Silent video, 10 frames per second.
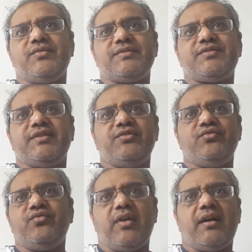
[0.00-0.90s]
so
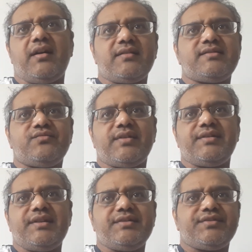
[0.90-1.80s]
you are
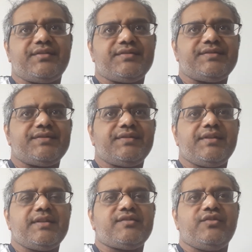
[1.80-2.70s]
student teachers.
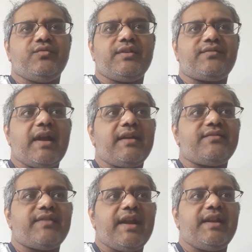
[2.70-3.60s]
So you are
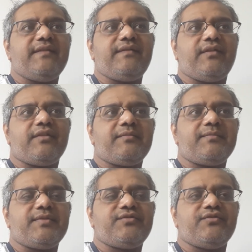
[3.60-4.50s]
training
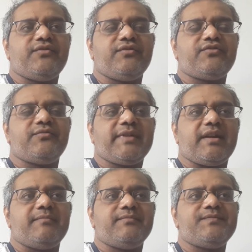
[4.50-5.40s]
to
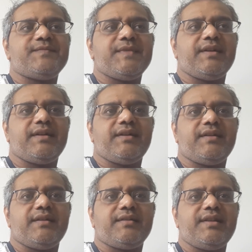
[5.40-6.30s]
become
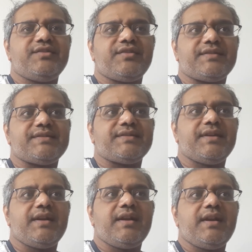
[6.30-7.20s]
teachers.
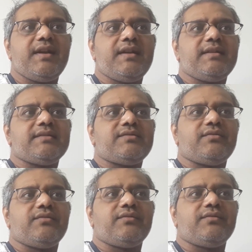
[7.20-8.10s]

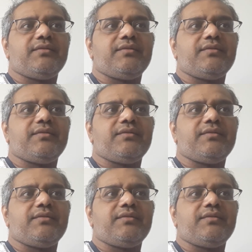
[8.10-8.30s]
So